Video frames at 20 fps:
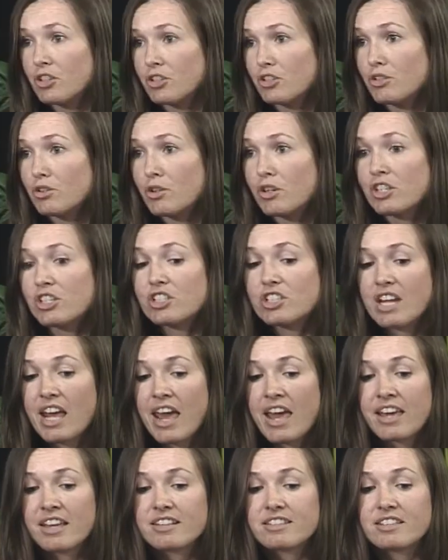storage
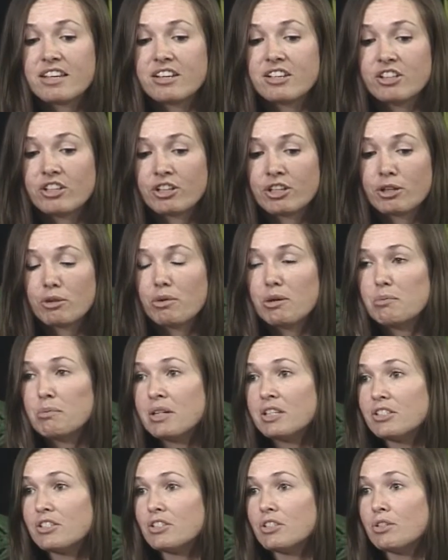tanks, and your
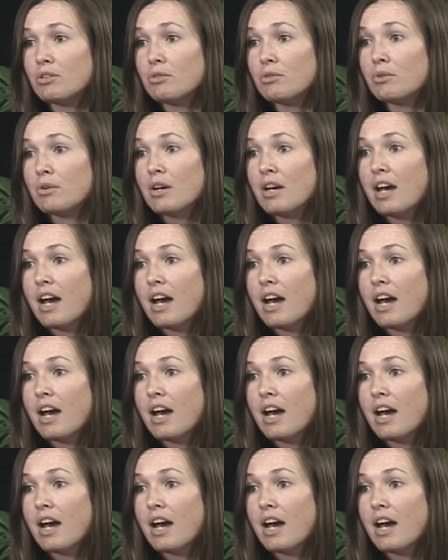equipment to